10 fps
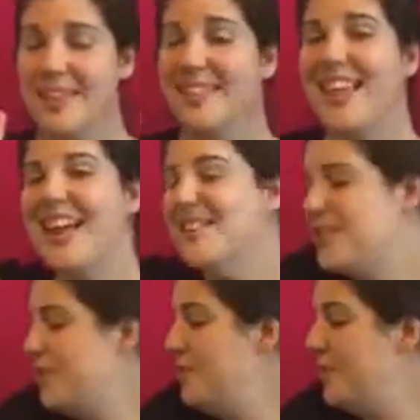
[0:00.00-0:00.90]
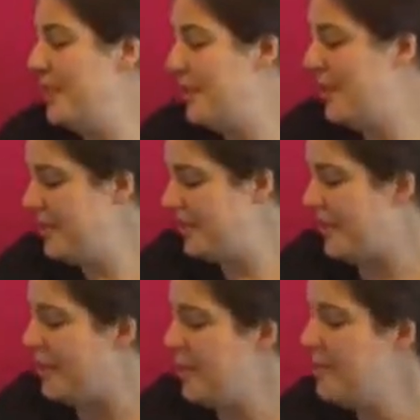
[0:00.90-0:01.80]
The last 2 things I want to
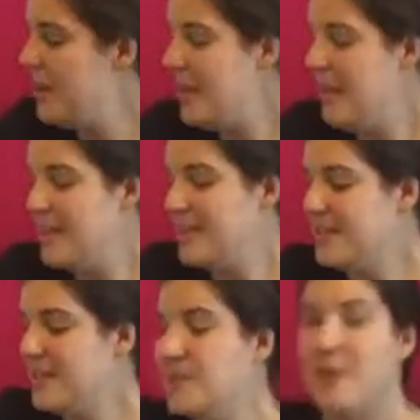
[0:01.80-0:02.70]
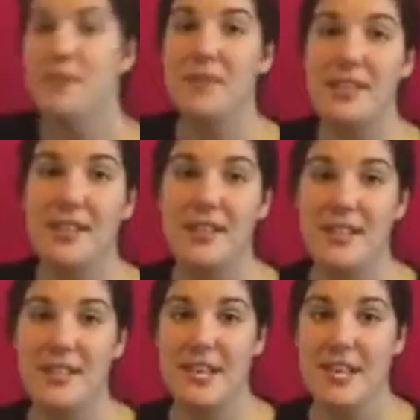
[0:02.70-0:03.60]
show you is this one's great for the
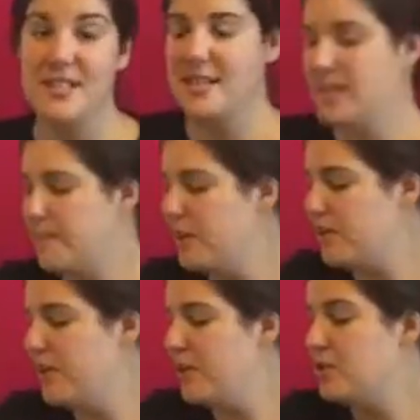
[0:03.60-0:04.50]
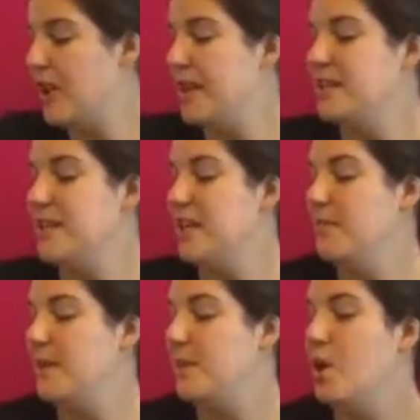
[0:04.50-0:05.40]
littlest kids, especially when you're trying to
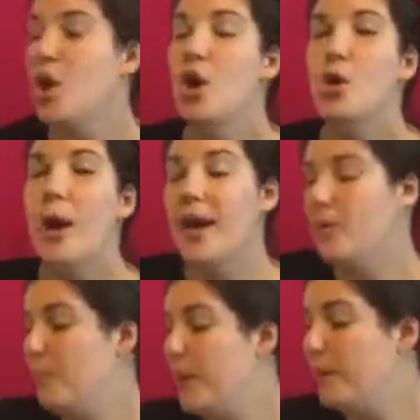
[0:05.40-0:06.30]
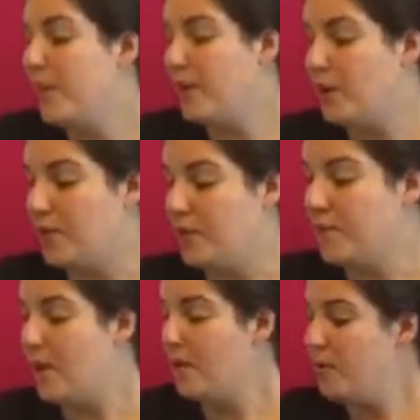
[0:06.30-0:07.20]
keep them quiet, maybe while you're on the
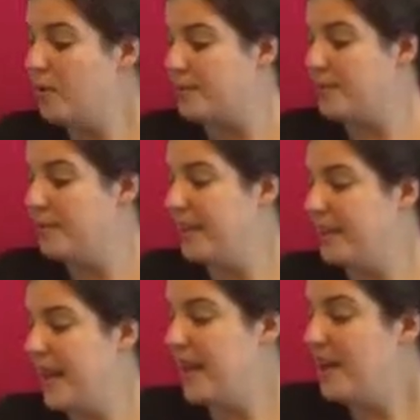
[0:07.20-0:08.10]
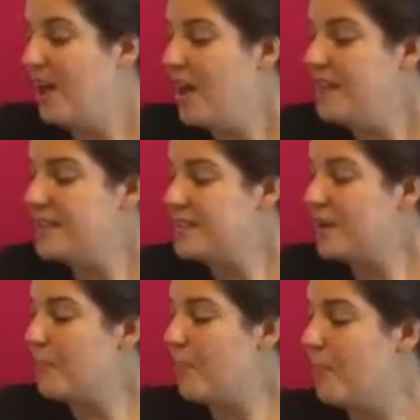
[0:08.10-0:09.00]
phone or something like that. This is
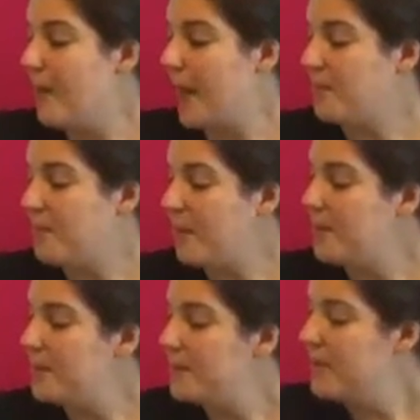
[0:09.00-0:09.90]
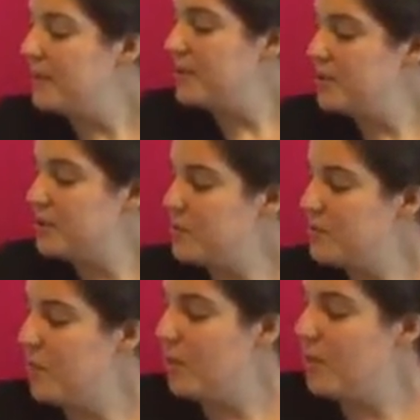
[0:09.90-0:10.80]
our pull back book. So you just
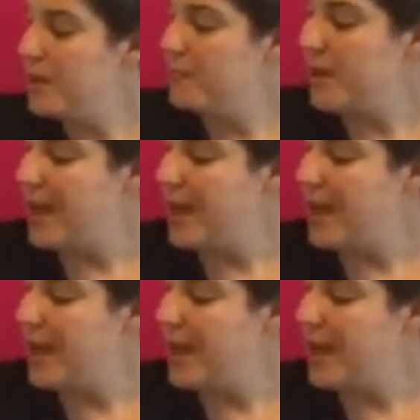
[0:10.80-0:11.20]
would pull him